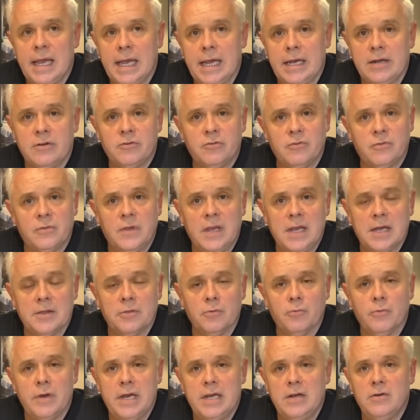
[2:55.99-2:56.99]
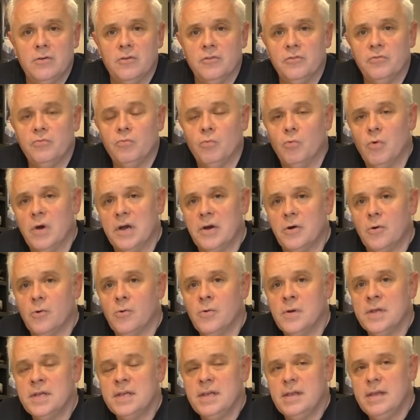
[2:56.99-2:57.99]
at the other end as
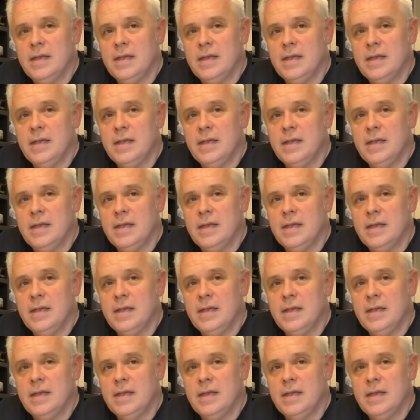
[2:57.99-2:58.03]
well.